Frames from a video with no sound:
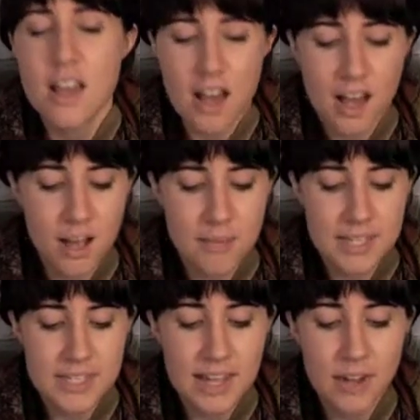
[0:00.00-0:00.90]
The
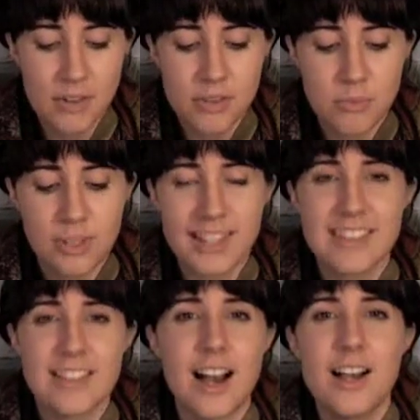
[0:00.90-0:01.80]
South really
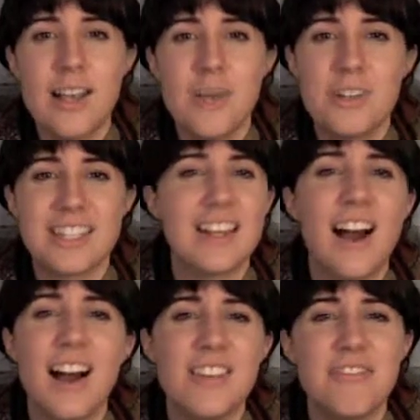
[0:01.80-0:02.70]
thought it was an
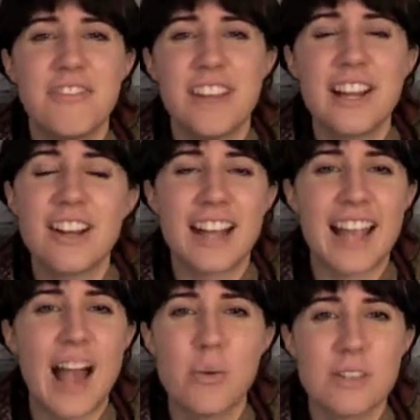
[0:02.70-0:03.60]
unfair
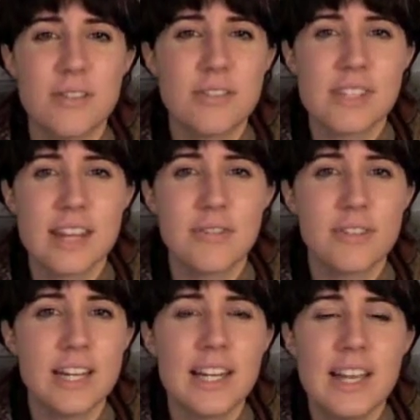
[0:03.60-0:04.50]
account of
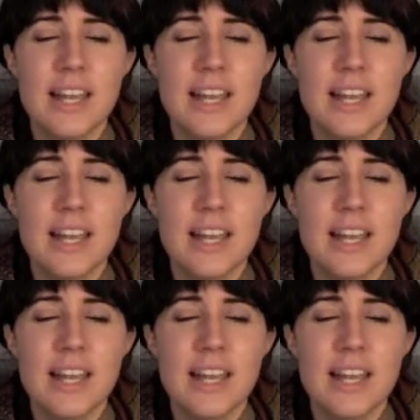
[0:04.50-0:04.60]
slavery.